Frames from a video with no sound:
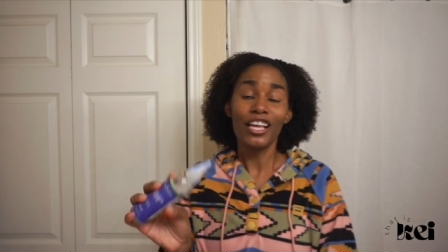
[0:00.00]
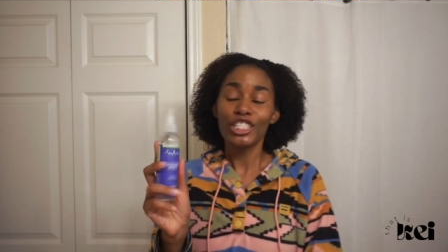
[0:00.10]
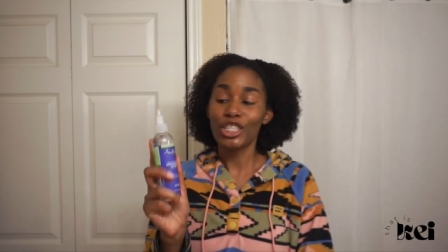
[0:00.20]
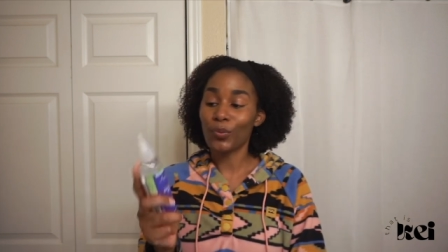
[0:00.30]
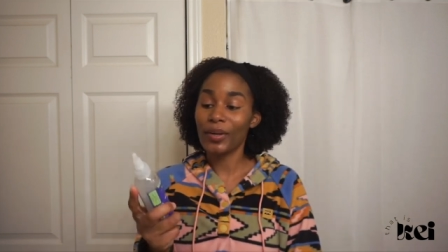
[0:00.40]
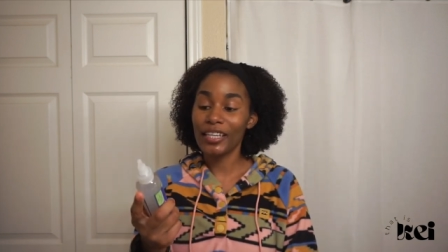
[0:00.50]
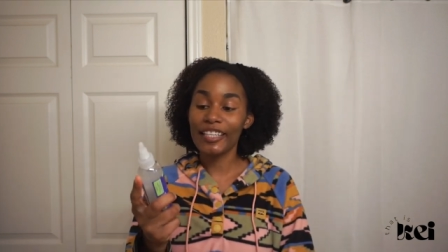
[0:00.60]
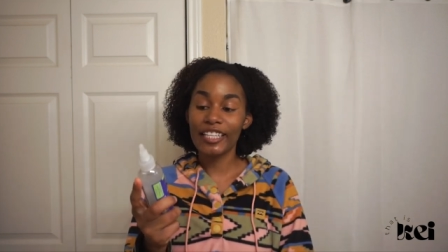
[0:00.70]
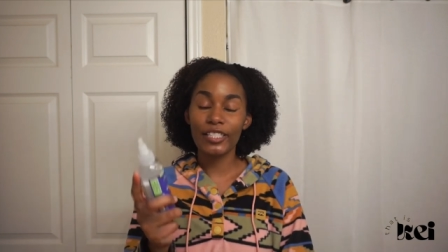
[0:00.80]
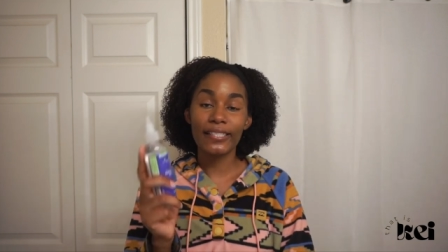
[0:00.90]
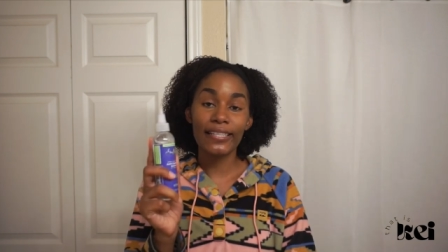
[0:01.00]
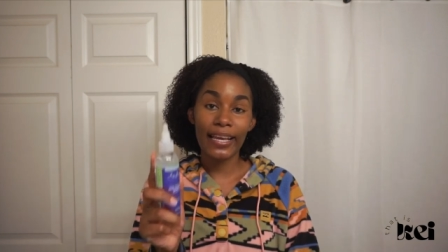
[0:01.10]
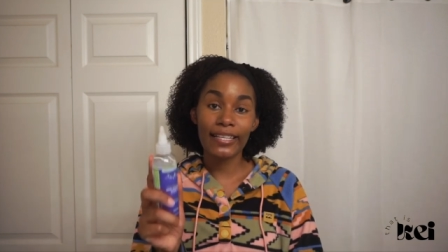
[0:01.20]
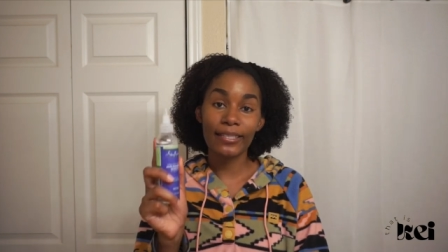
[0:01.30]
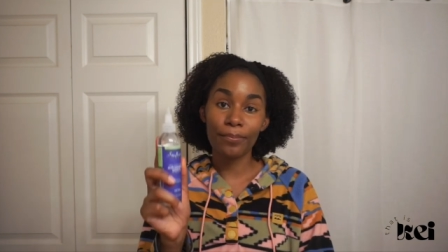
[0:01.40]
So we need to
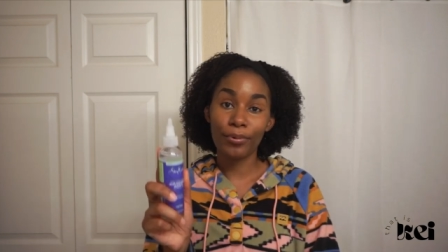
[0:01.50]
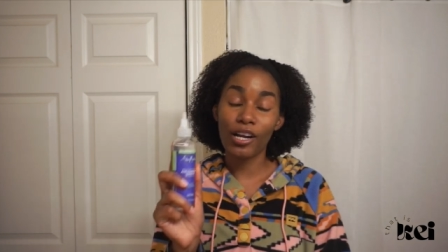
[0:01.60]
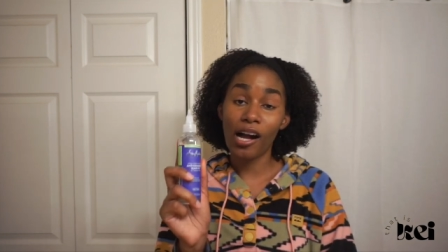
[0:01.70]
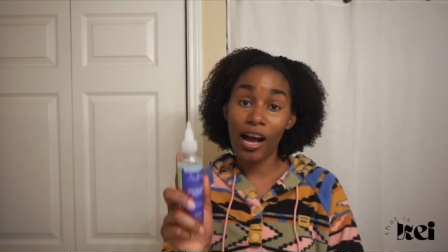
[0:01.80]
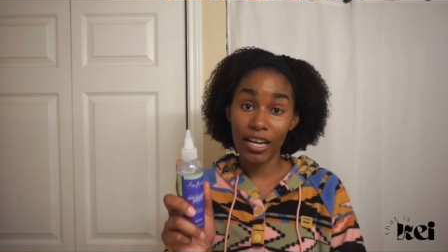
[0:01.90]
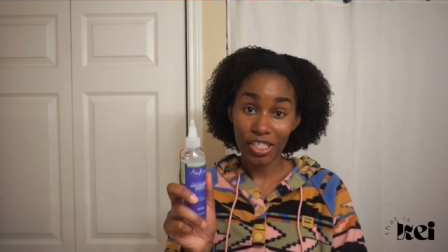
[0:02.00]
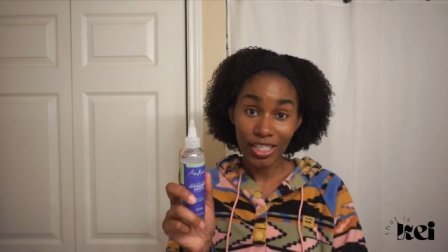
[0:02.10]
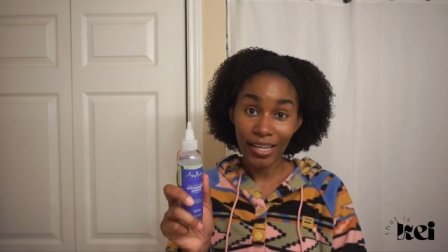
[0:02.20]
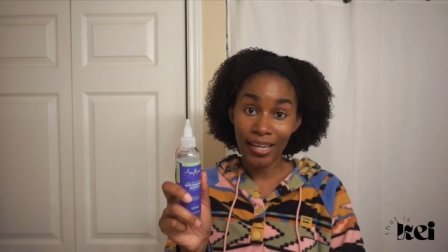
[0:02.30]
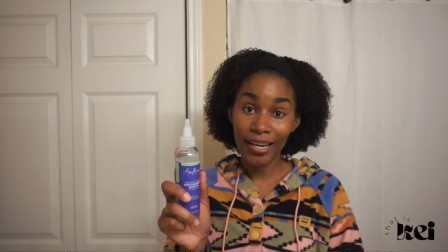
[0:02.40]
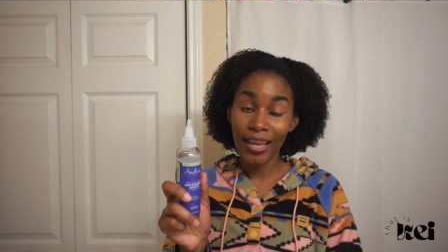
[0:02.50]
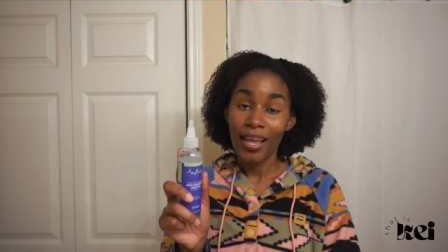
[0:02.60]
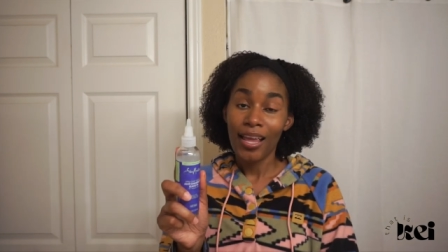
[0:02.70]
take some precaution